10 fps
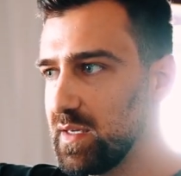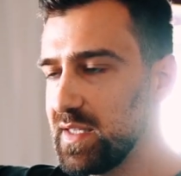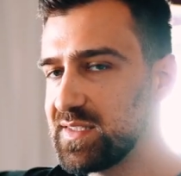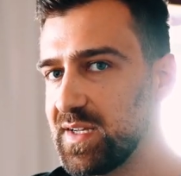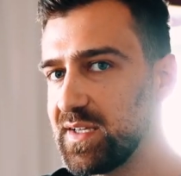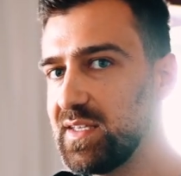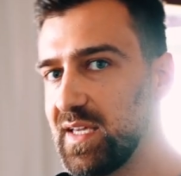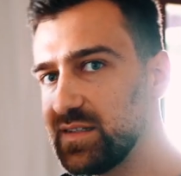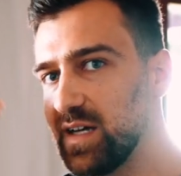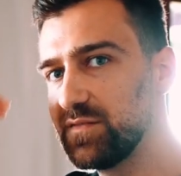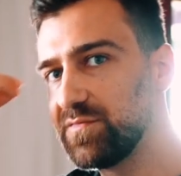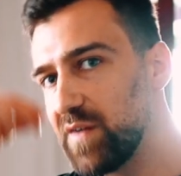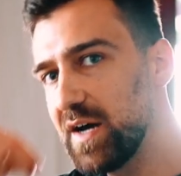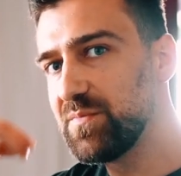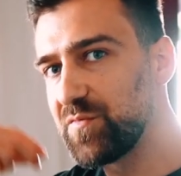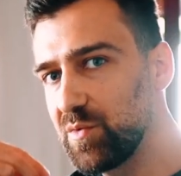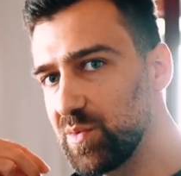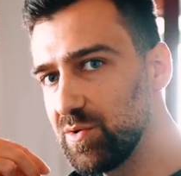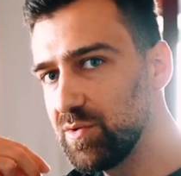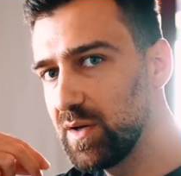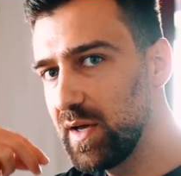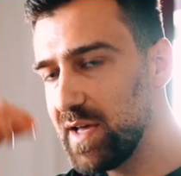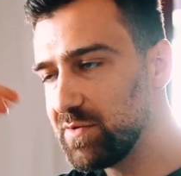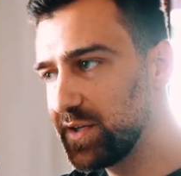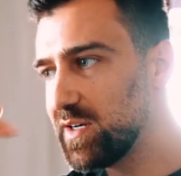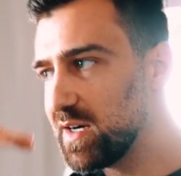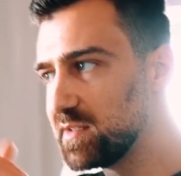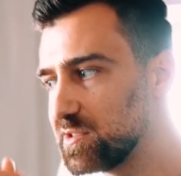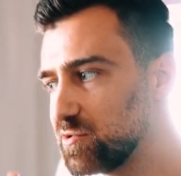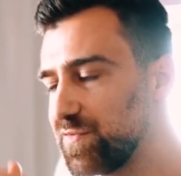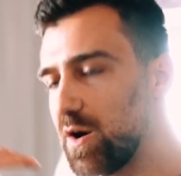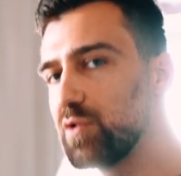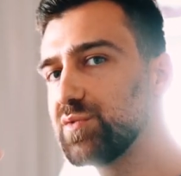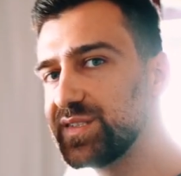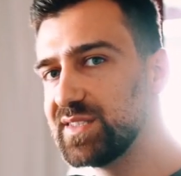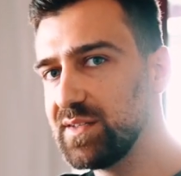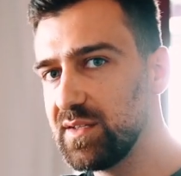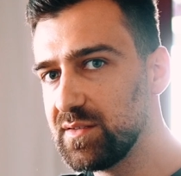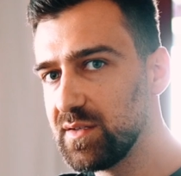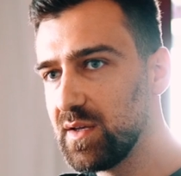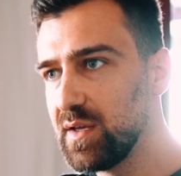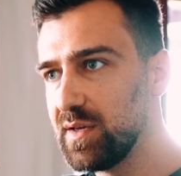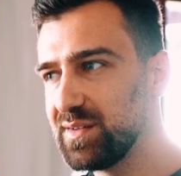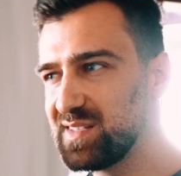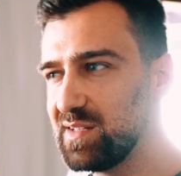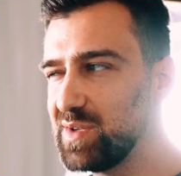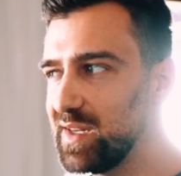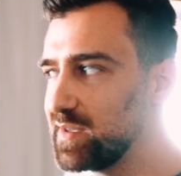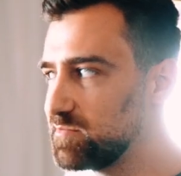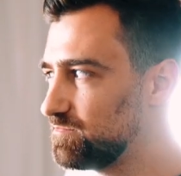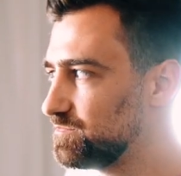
is gonna get that vibe from you, and regardless of how you said it, it's gonna be like,